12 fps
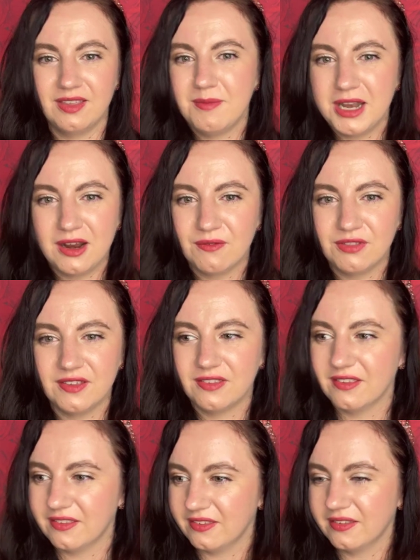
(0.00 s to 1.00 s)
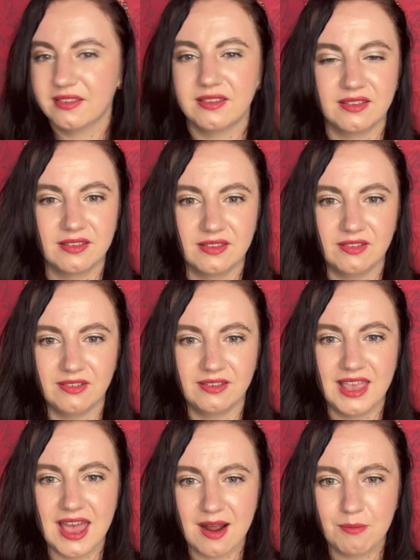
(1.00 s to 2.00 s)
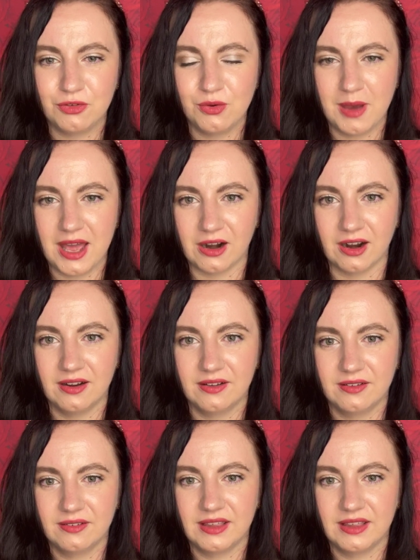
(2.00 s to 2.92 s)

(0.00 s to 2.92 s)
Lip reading: The meaning of this is get up, do better.